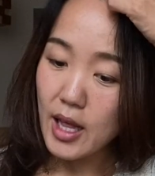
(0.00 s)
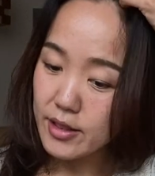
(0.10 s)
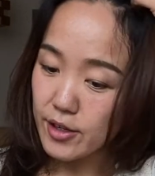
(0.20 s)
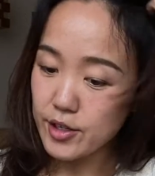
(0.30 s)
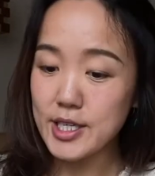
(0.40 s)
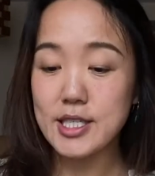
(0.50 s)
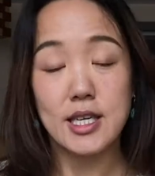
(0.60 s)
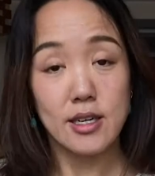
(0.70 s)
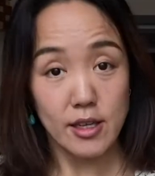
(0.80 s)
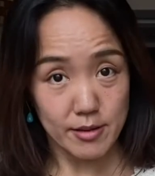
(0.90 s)
There is
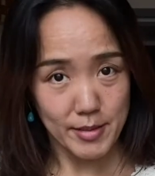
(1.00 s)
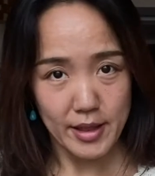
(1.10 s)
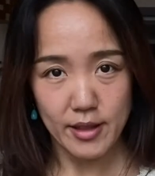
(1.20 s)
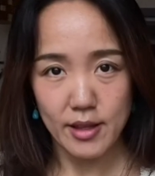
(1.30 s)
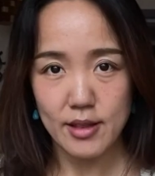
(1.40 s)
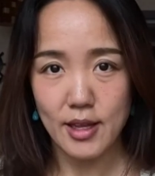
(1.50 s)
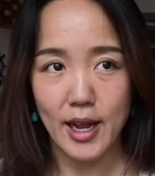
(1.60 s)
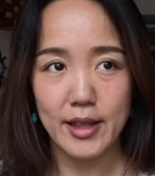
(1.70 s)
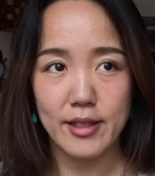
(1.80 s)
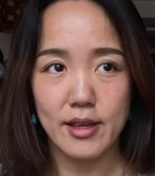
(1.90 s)
another method that I
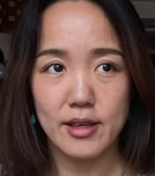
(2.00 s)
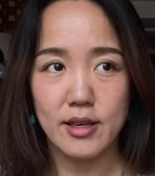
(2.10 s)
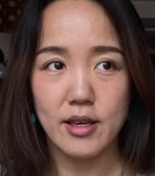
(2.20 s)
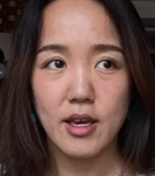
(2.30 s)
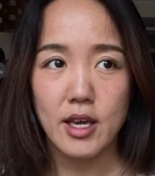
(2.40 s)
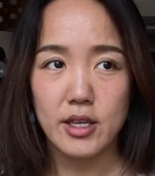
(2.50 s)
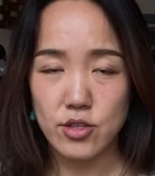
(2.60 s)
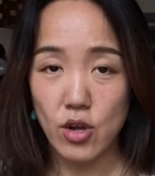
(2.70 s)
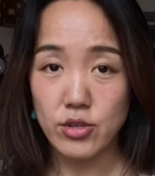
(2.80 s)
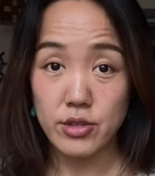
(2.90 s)
think is
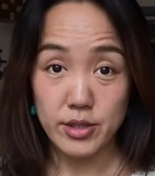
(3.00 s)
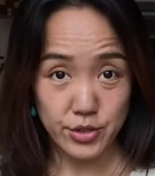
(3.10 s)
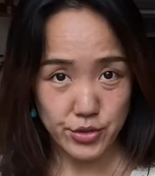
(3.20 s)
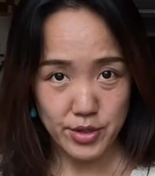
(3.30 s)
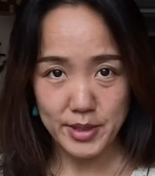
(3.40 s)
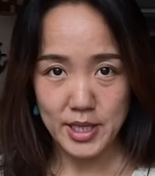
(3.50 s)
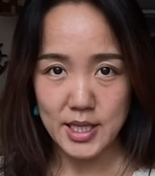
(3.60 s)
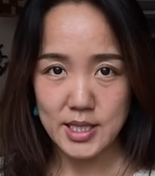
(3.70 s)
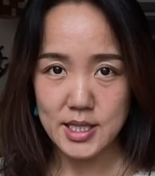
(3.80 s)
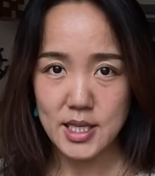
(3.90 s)
also extremely
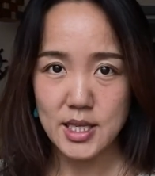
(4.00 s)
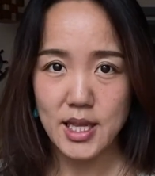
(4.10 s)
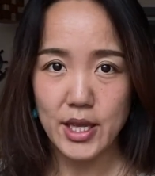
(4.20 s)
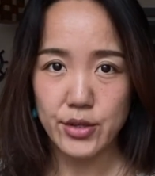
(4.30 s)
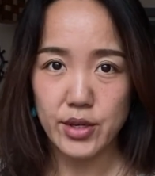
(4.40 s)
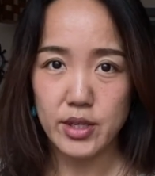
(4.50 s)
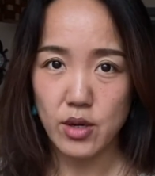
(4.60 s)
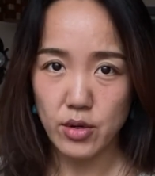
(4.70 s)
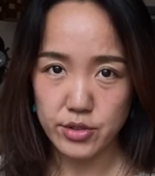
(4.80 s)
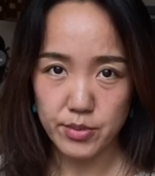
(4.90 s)
easy that you can
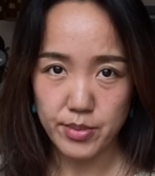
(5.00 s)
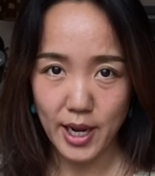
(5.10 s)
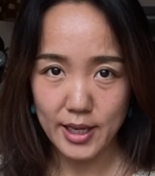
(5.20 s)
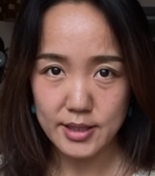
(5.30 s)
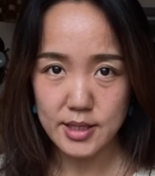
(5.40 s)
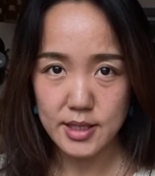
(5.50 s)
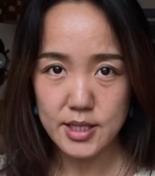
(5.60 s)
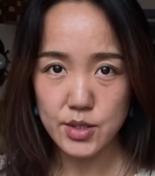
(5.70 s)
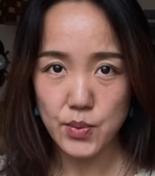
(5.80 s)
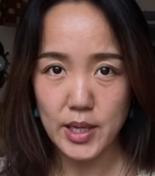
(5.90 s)
also
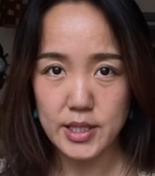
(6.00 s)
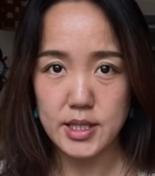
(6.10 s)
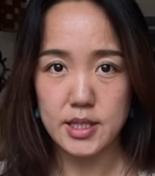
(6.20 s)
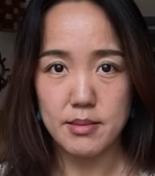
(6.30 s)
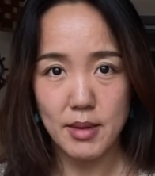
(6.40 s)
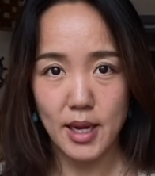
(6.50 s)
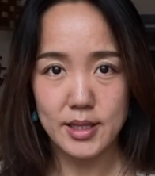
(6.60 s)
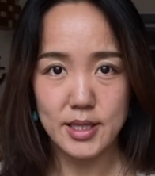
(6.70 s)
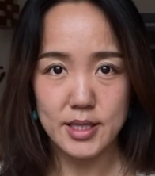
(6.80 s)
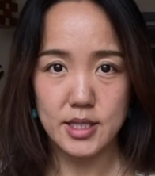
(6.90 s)
practice once the mind
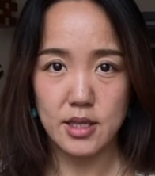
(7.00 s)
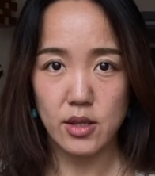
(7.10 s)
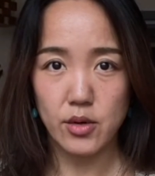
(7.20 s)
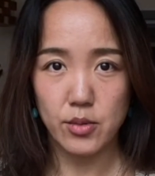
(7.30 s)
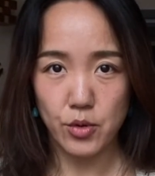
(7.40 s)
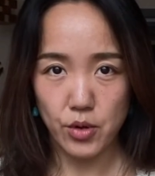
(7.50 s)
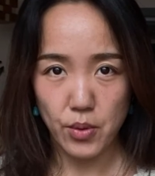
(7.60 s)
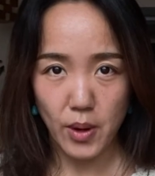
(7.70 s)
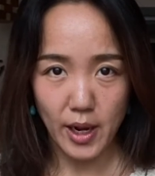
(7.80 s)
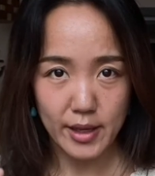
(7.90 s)
is a little more
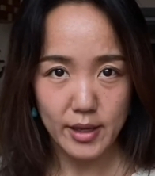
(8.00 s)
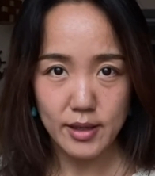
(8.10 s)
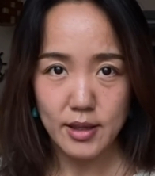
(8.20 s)
quiet.